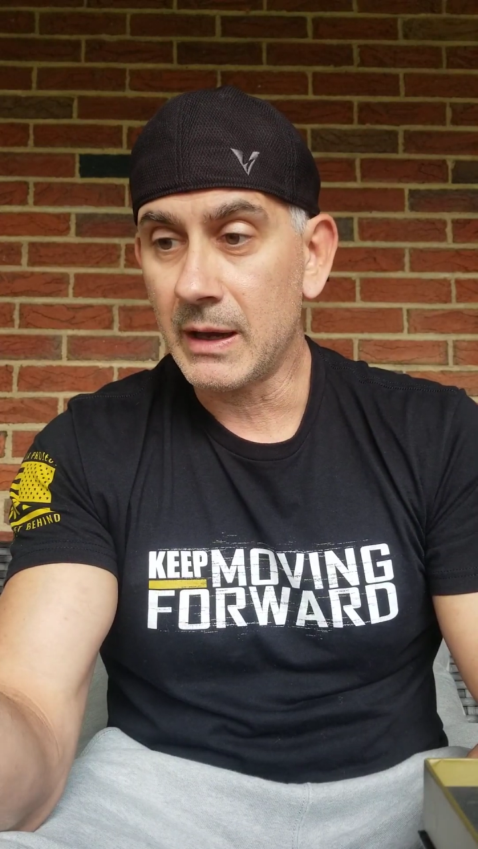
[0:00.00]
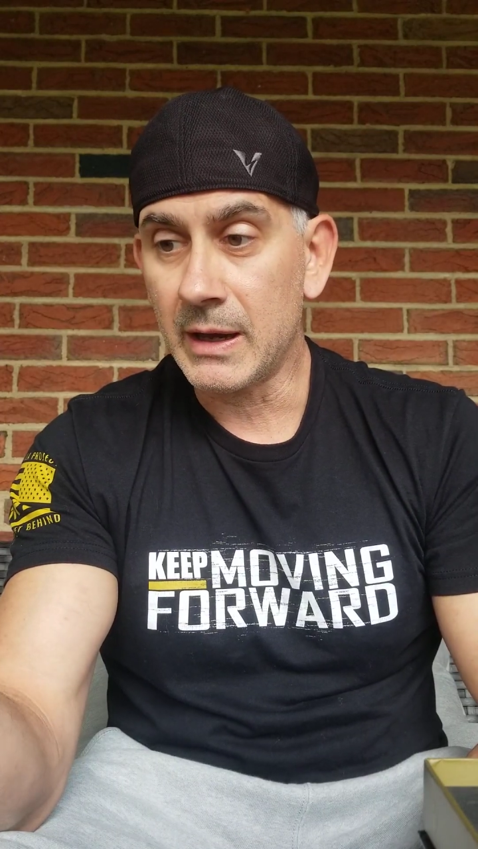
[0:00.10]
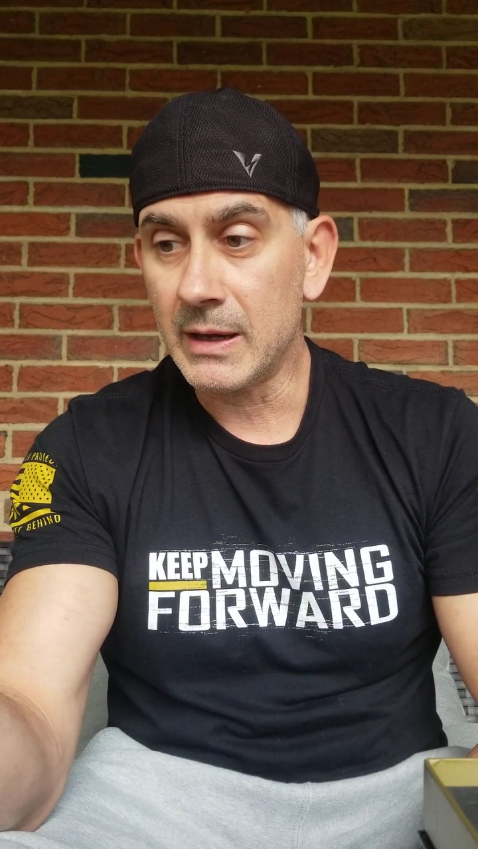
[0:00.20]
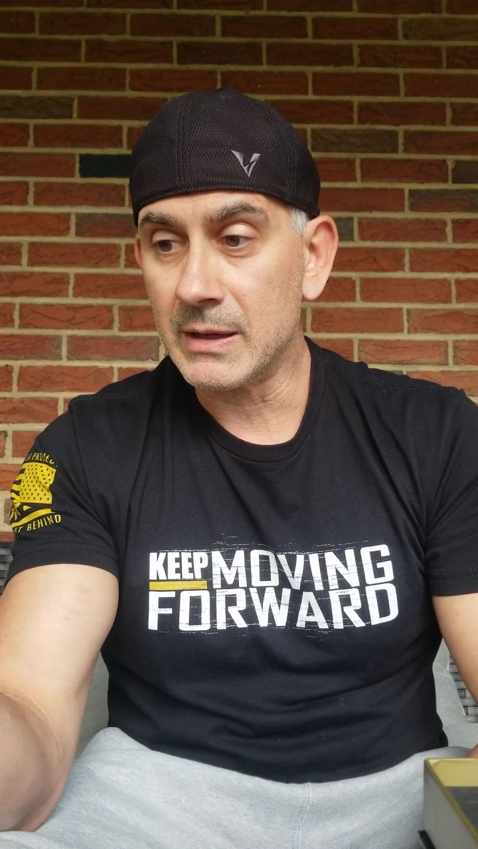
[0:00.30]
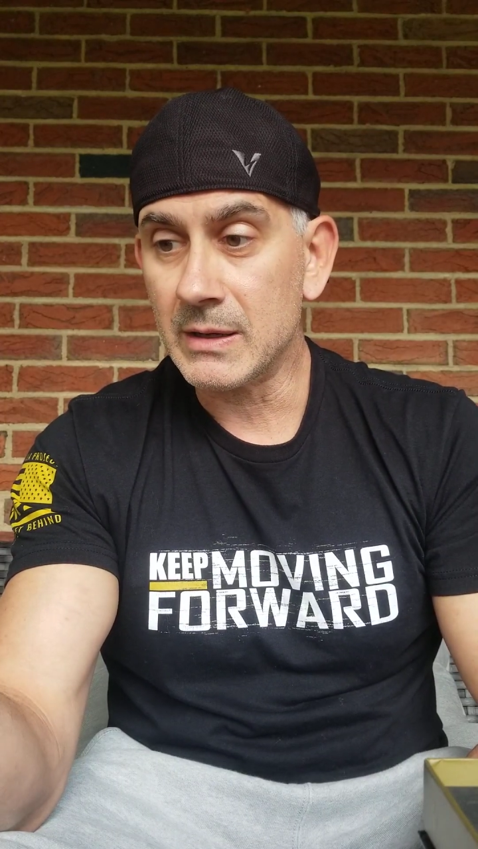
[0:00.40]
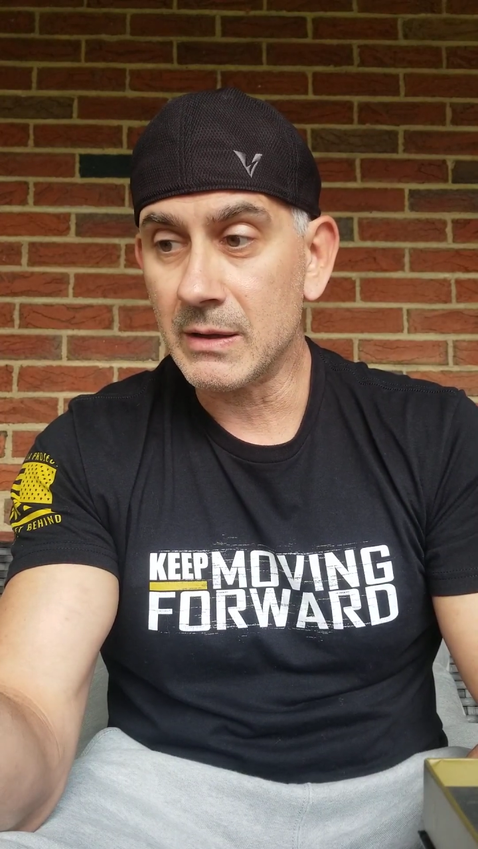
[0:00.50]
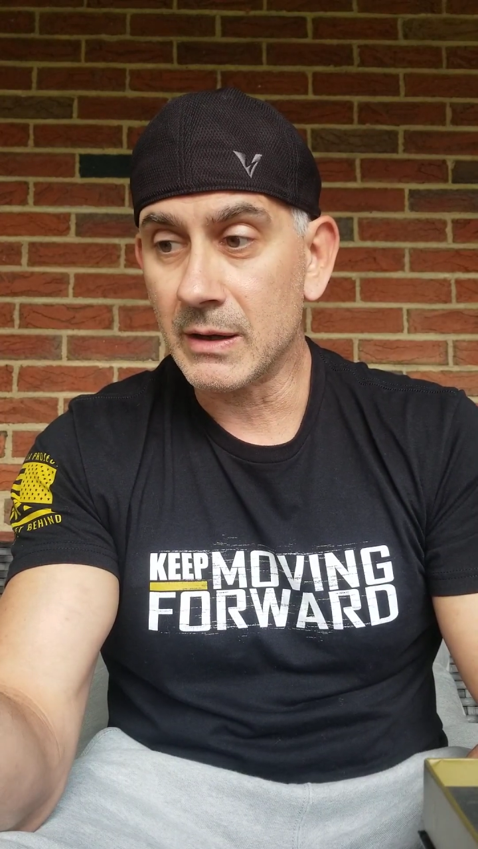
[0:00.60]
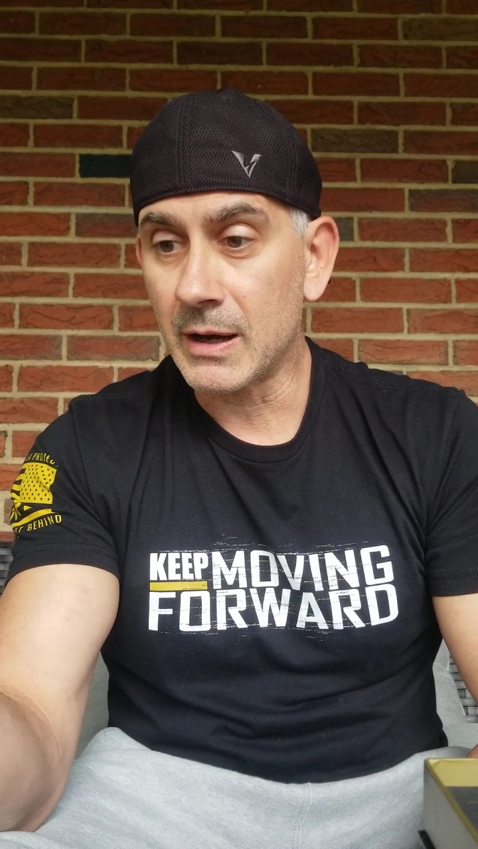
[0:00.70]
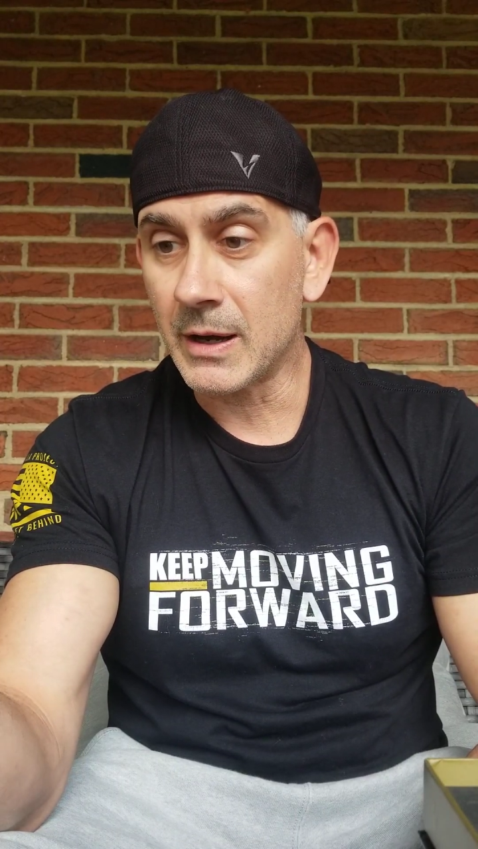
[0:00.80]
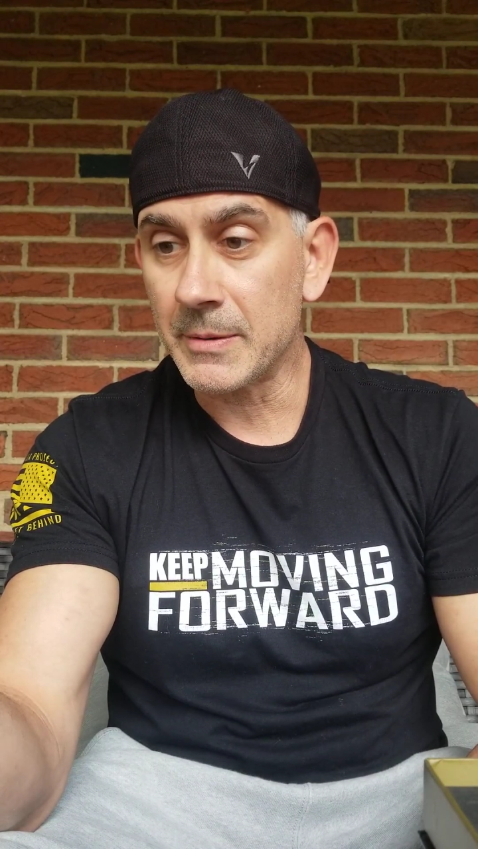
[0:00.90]

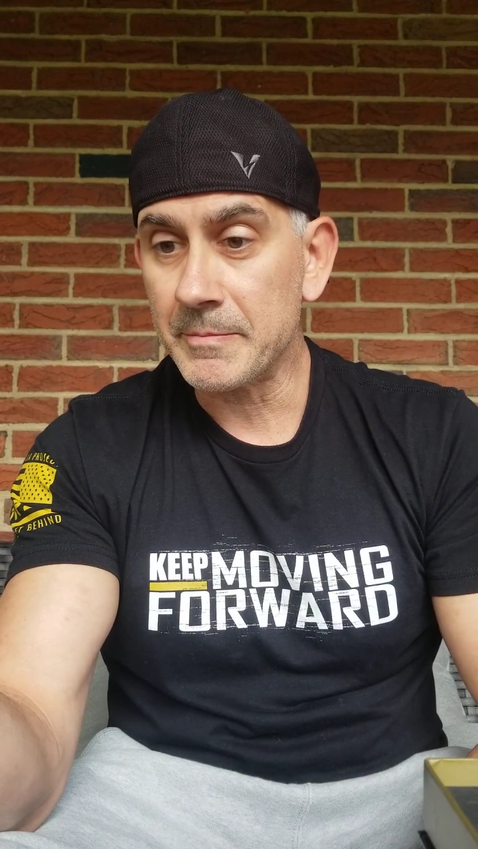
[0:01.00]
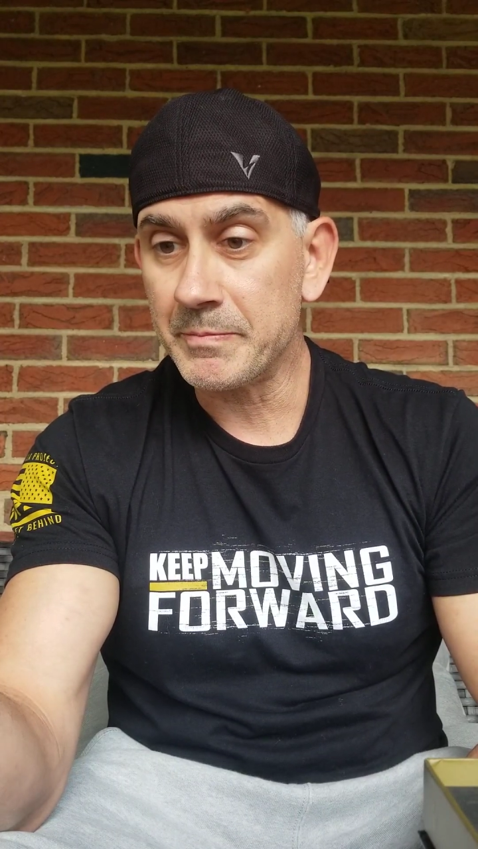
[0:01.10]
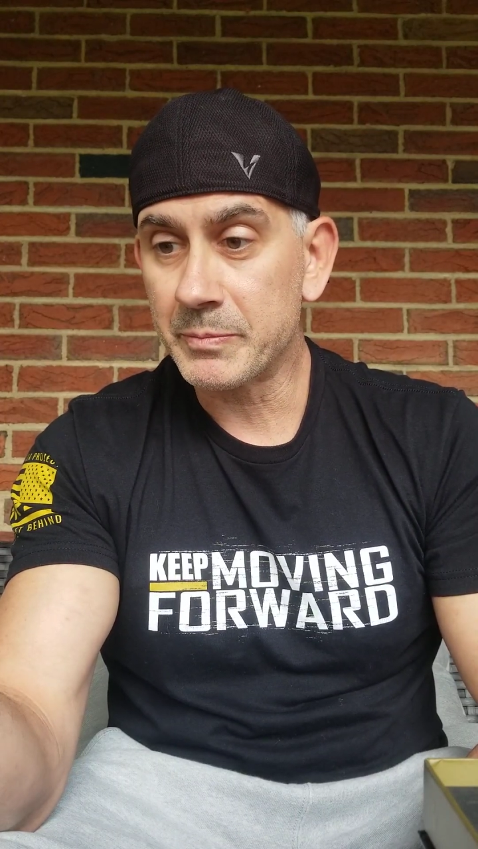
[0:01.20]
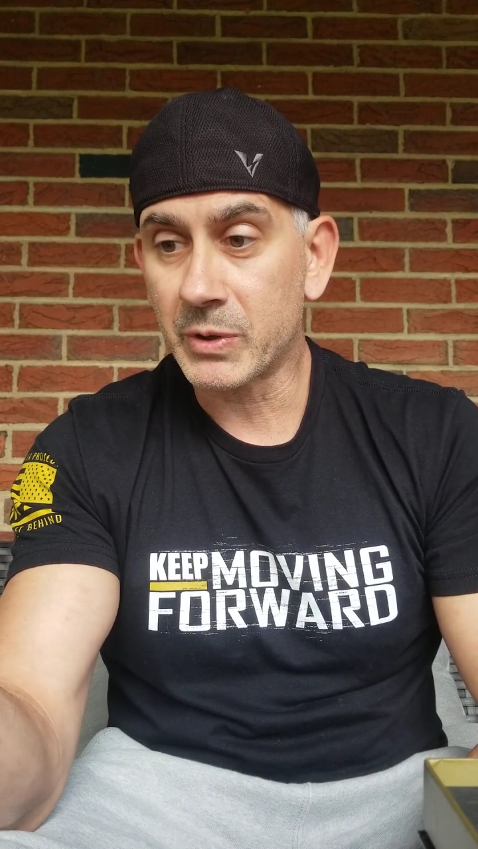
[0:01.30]
and